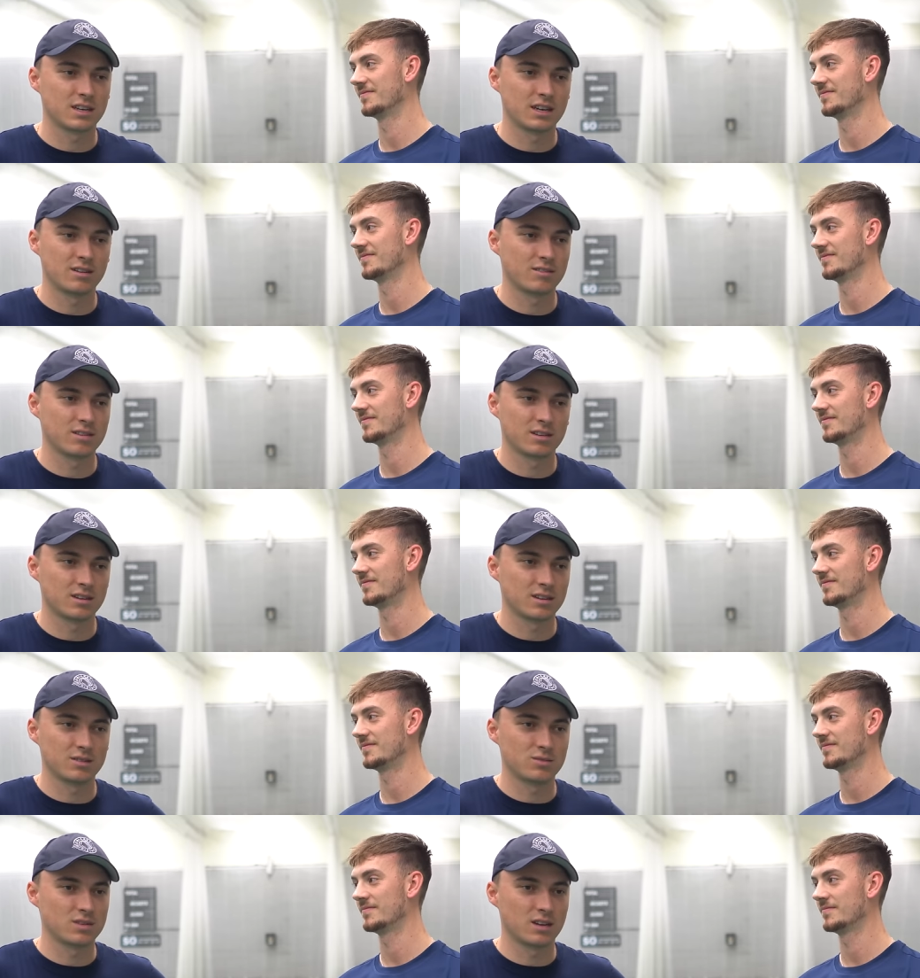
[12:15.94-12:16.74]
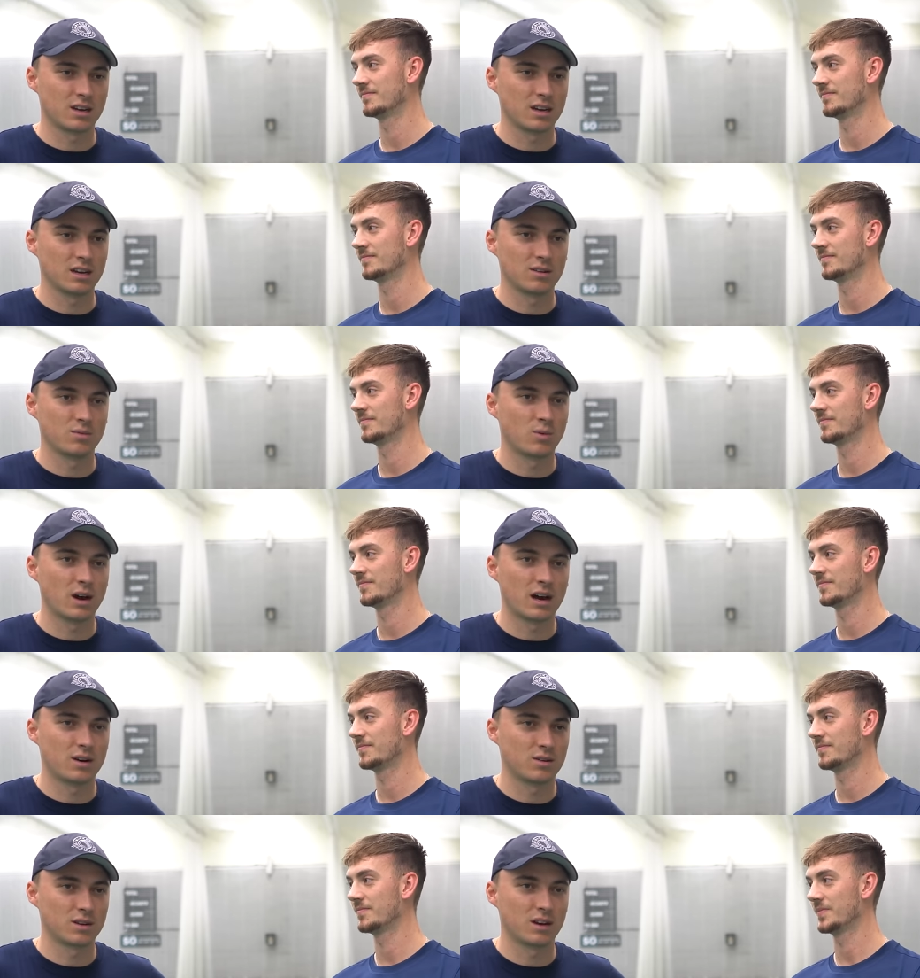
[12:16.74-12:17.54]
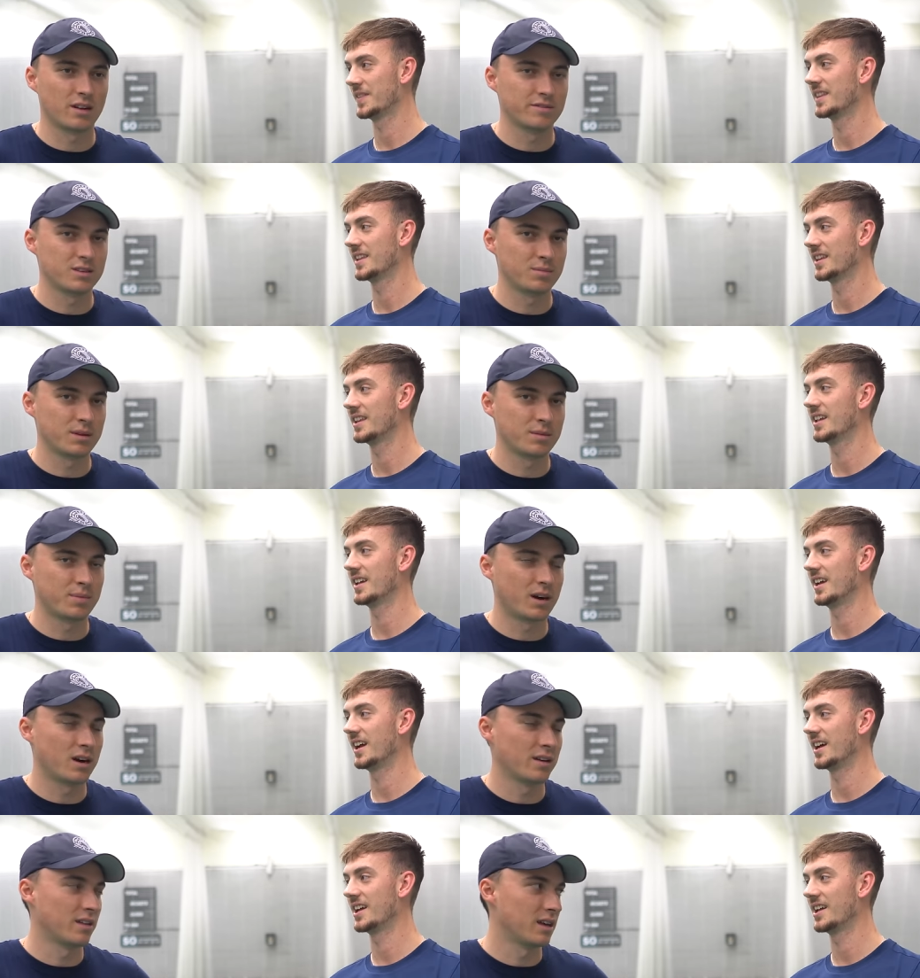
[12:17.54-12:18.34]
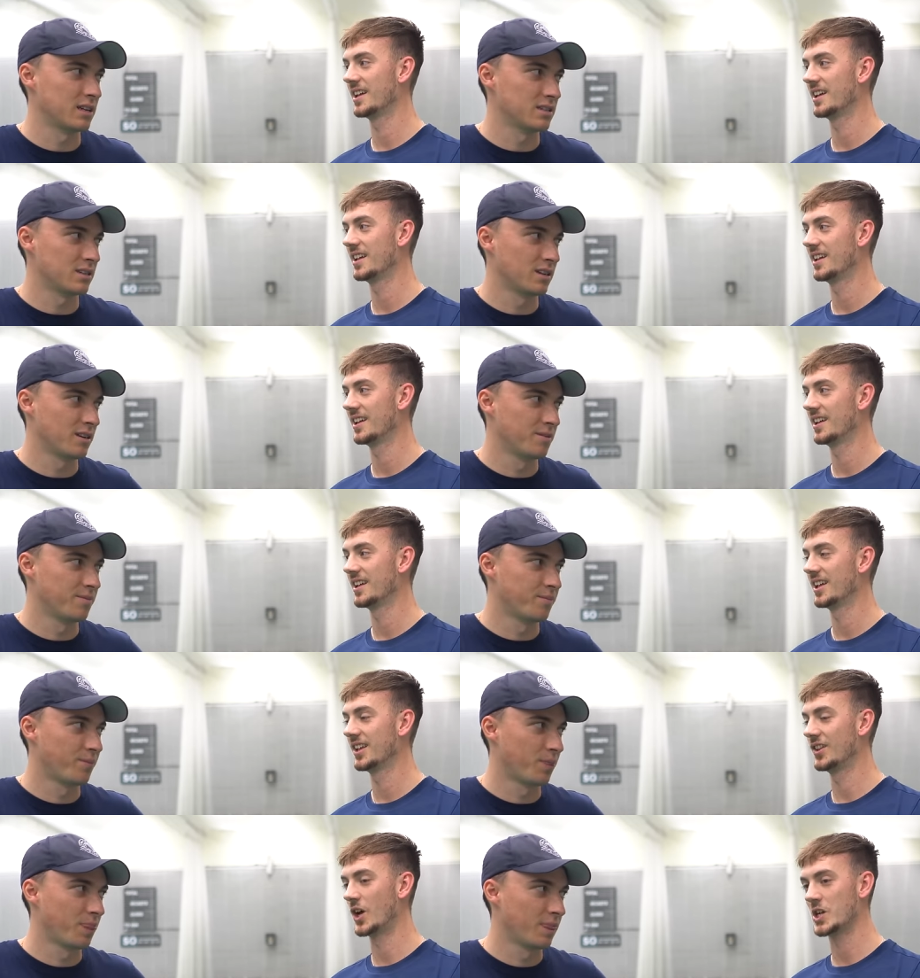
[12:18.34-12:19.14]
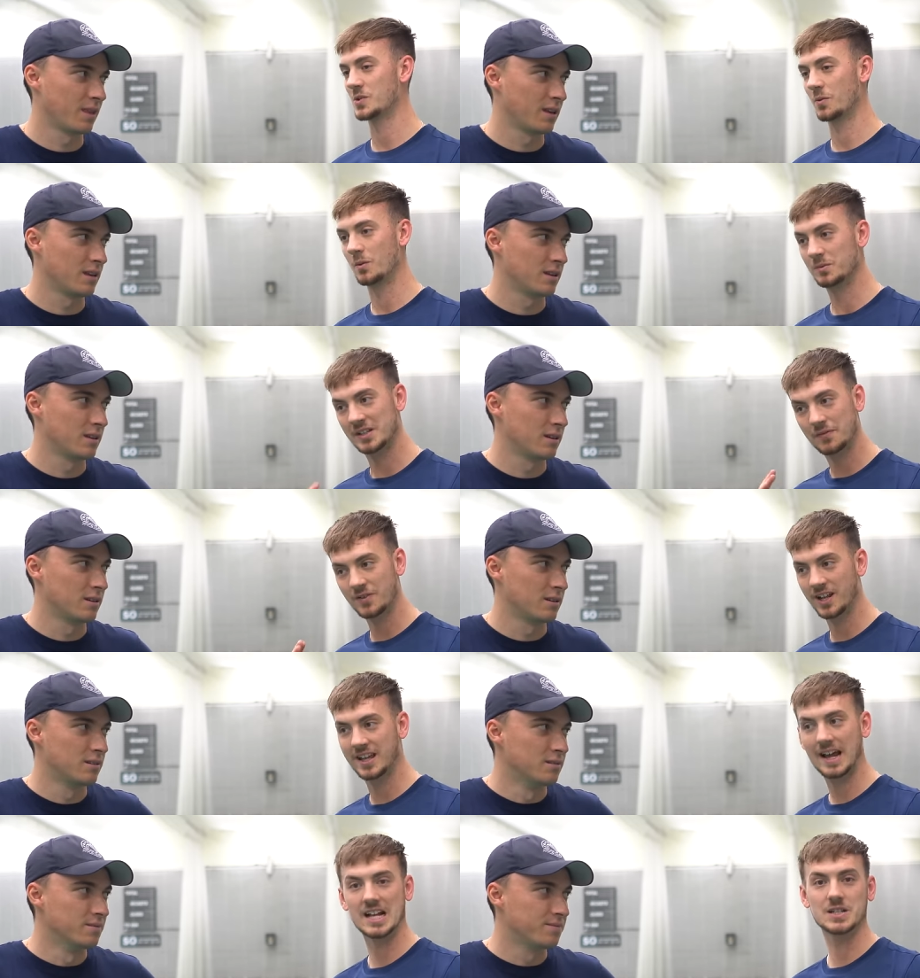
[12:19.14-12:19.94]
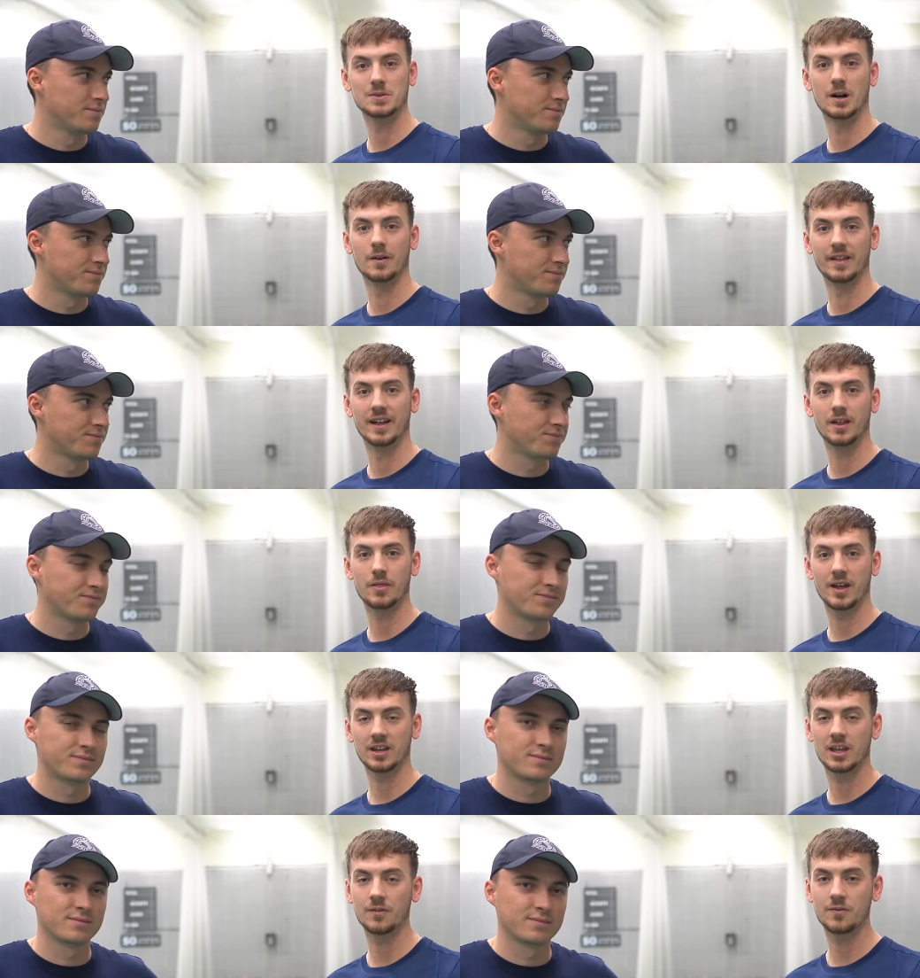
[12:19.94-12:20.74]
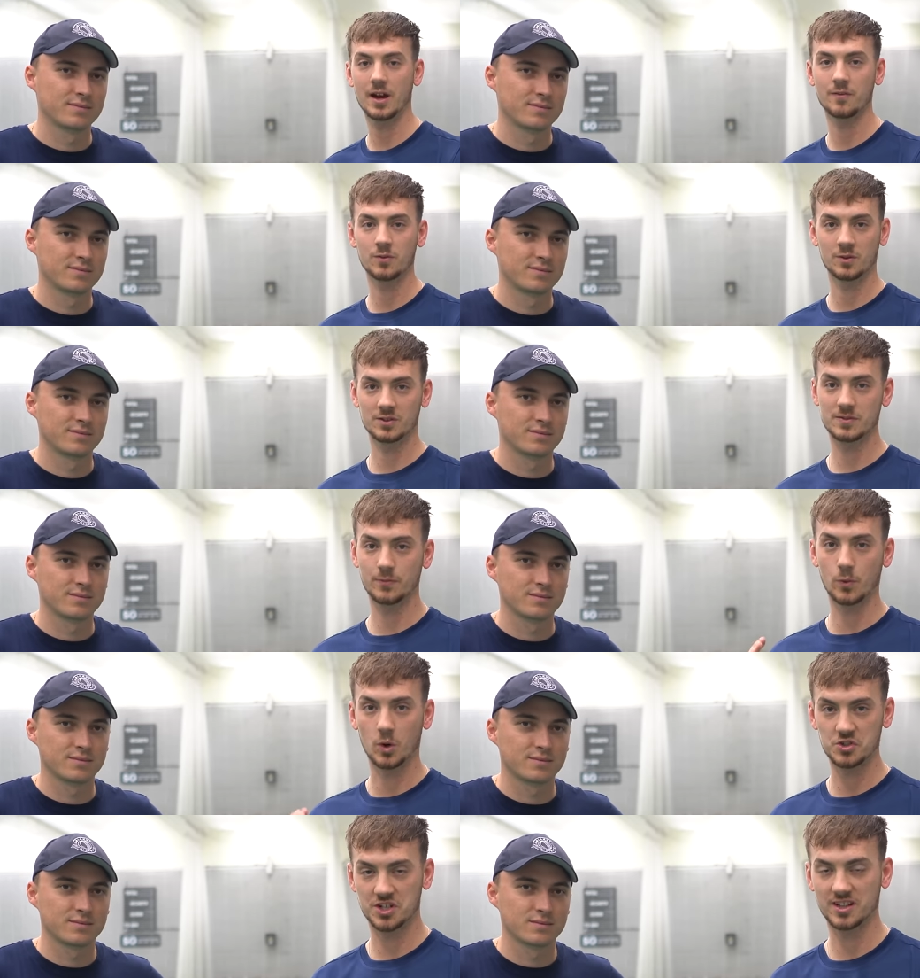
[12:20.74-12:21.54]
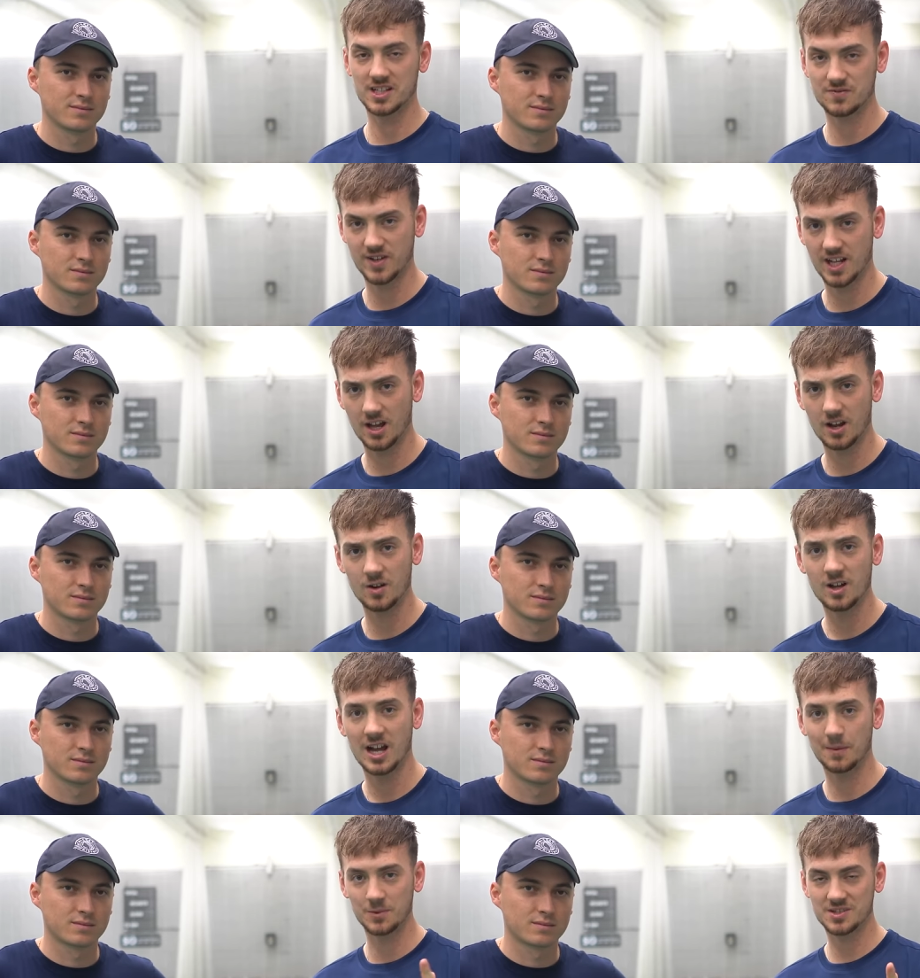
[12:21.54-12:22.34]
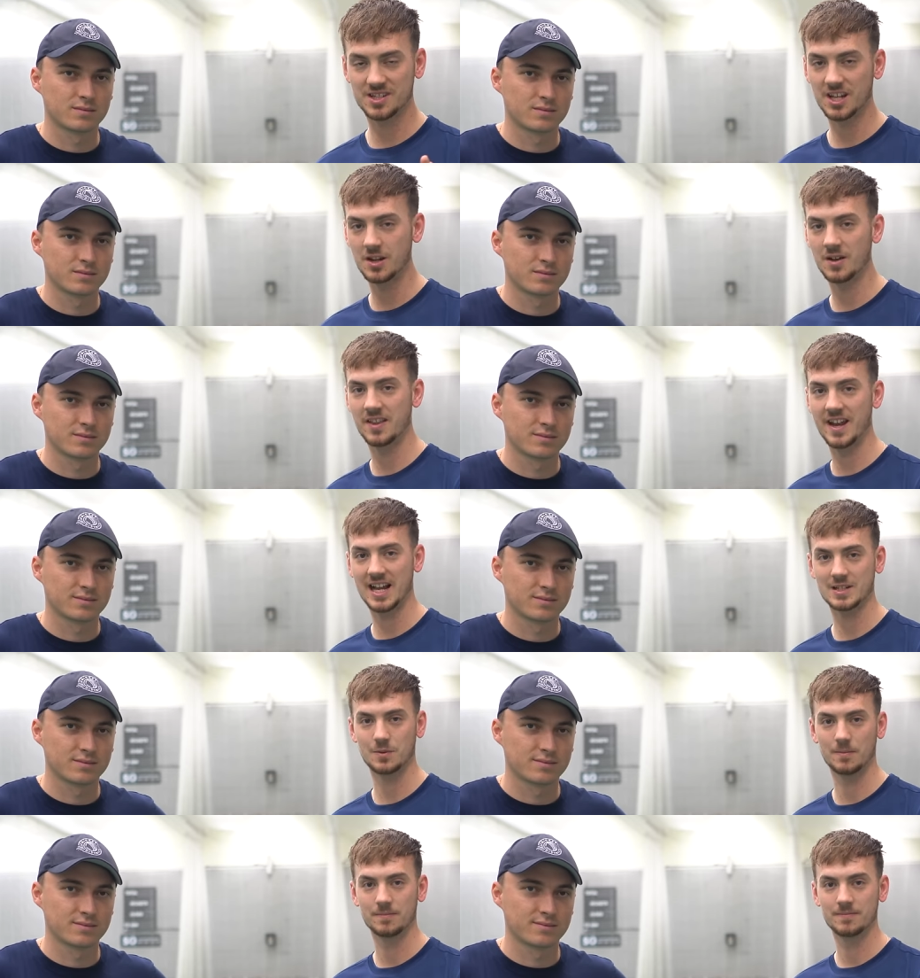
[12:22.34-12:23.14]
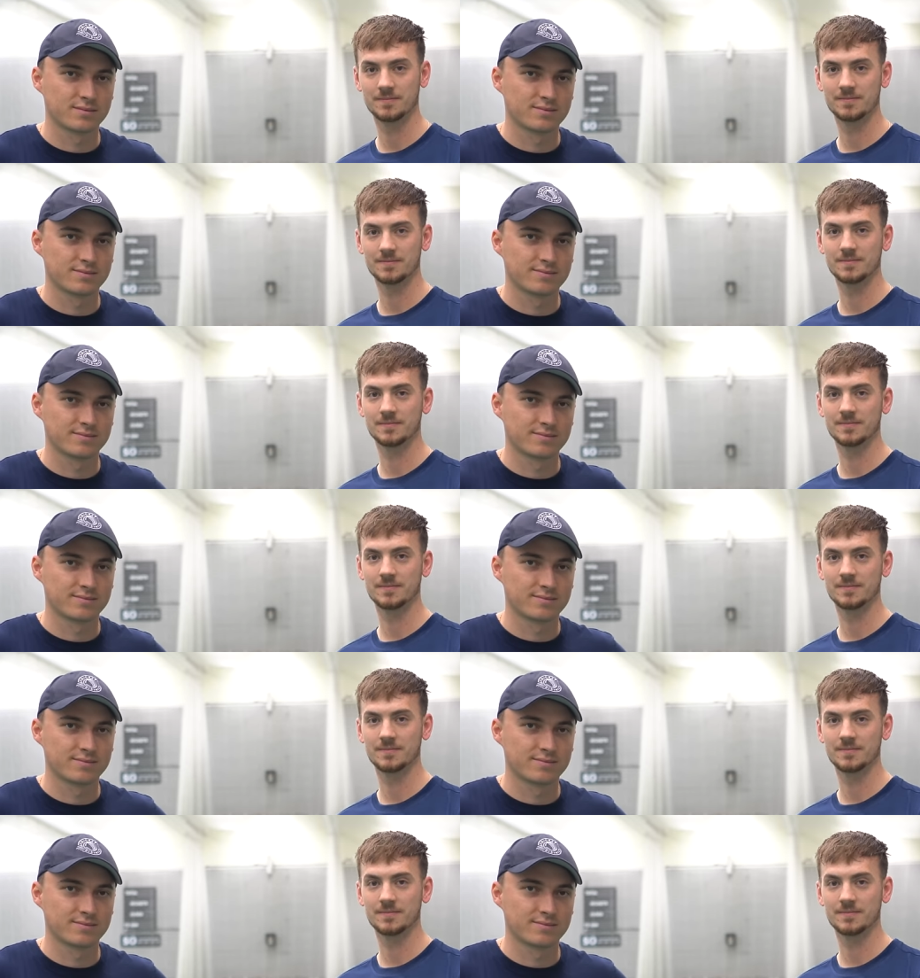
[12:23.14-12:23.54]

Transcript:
Speaker 1: year and it was like, wow, I'd love to be a
Speaker 2: part yeah. of that. So. Nice one, we'll definitely catch you out there. Thank you for everyone for watching this video and we'll see you in the next one.